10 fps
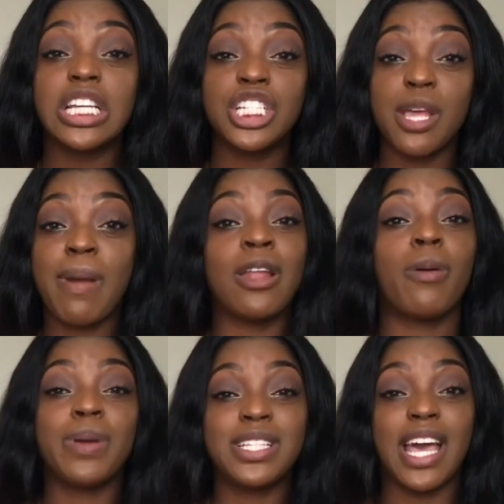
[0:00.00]
she may
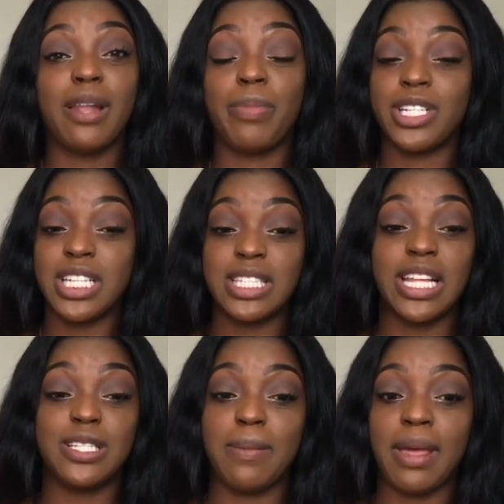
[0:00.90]
not be dead, but she's
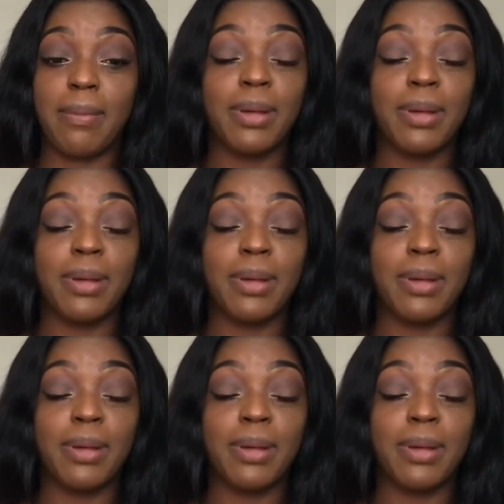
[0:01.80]
dead to me.